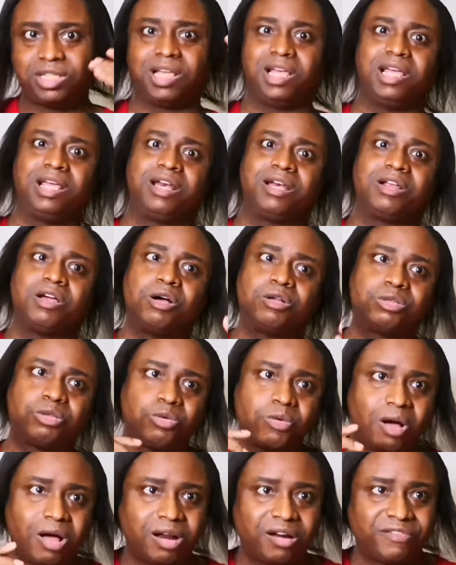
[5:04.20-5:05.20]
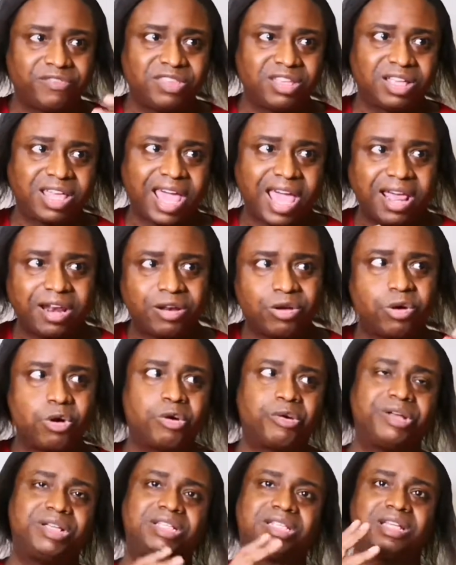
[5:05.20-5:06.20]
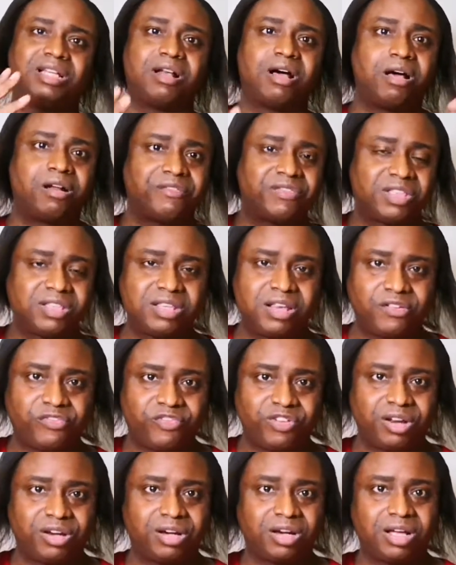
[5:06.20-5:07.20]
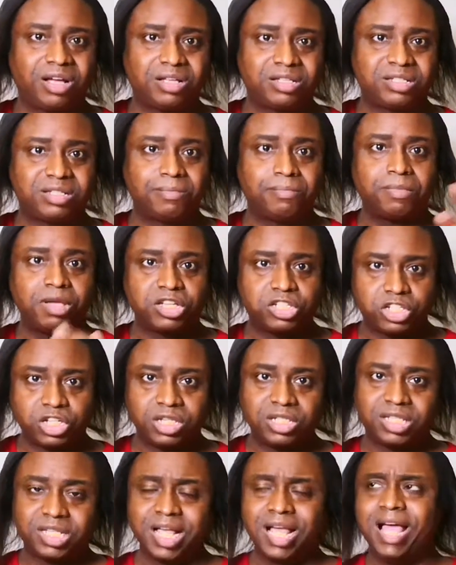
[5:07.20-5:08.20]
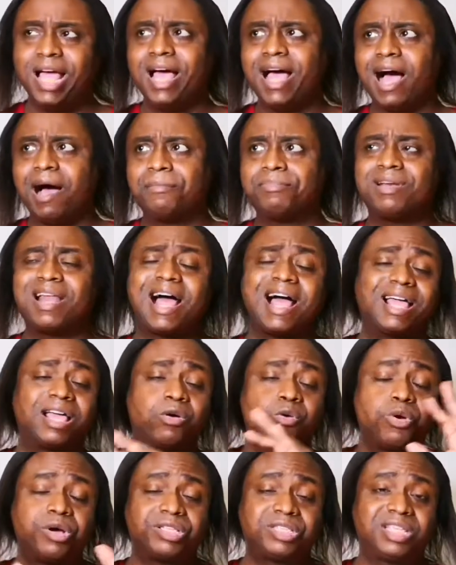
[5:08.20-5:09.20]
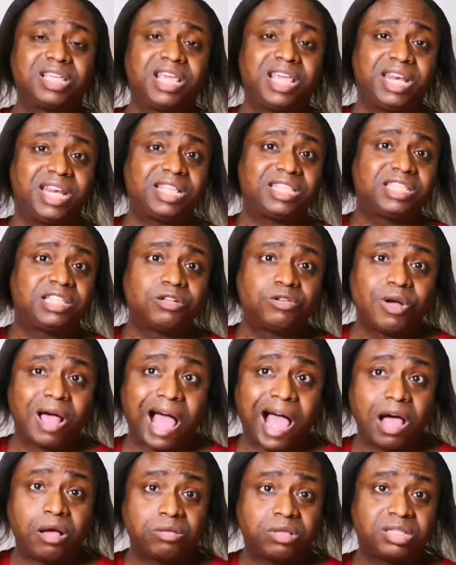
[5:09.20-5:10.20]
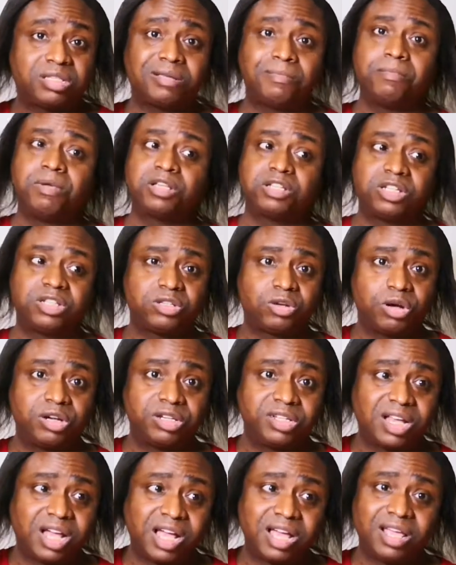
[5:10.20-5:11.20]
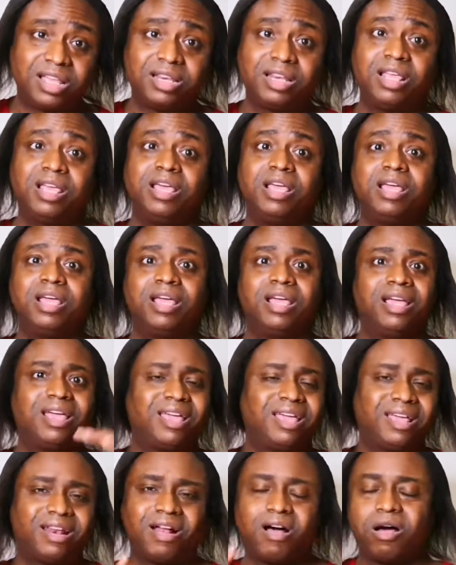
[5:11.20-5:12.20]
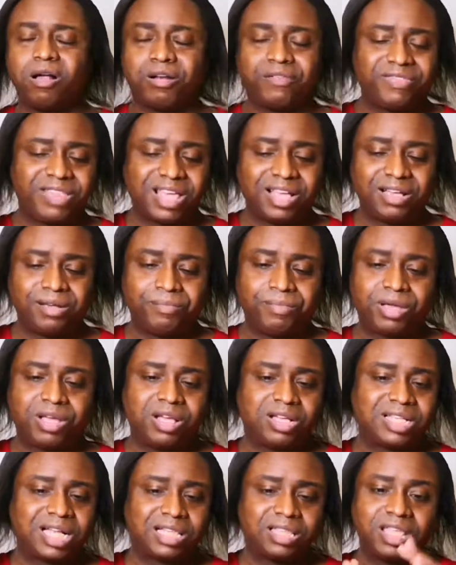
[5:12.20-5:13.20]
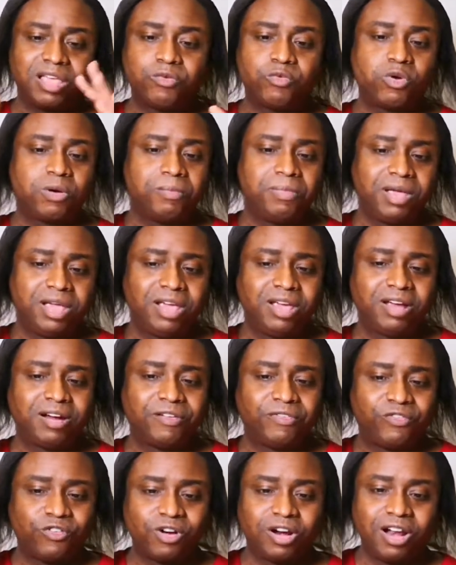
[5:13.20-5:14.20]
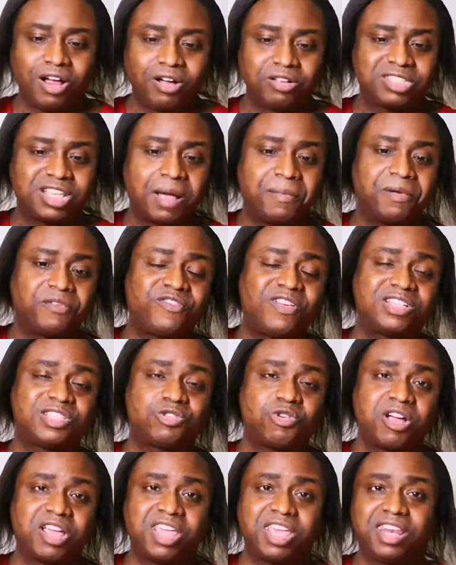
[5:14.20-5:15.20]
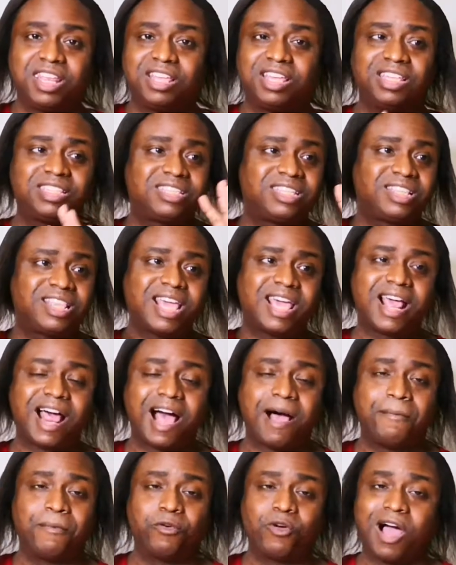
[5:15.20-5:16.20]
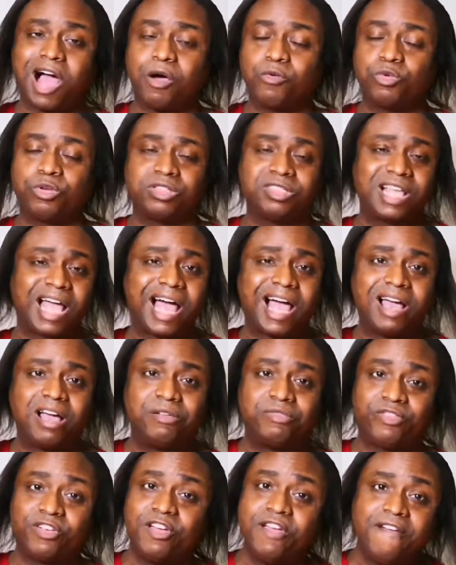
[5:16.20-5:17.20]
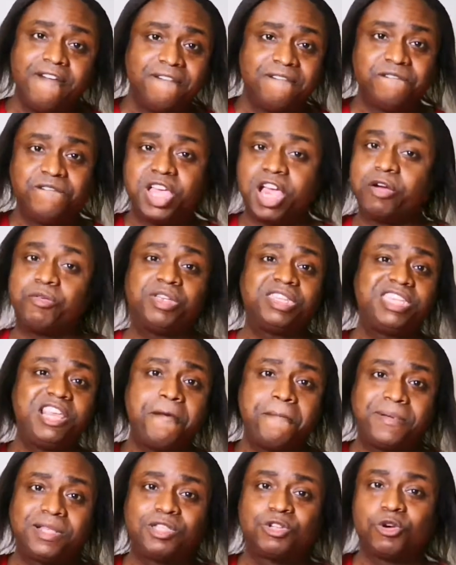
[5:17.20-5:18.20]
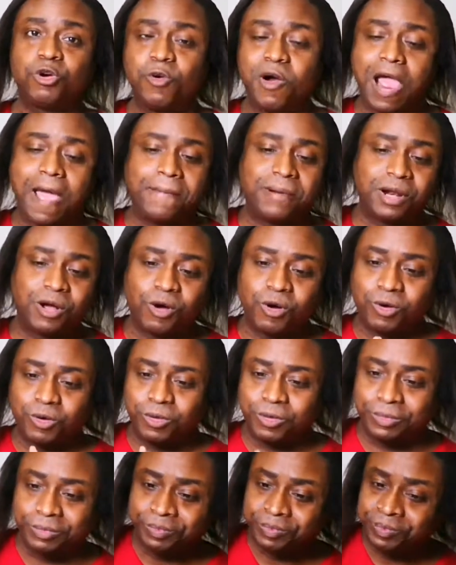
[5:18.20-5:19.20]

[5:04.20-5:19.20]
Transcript: and go through all of the categories and all of the different submissions. I'm not going to get into how the submissions are done and all of that, because I think we'll be here for a long time. If I start getting into that, I will dive very deep into a rabbit hole.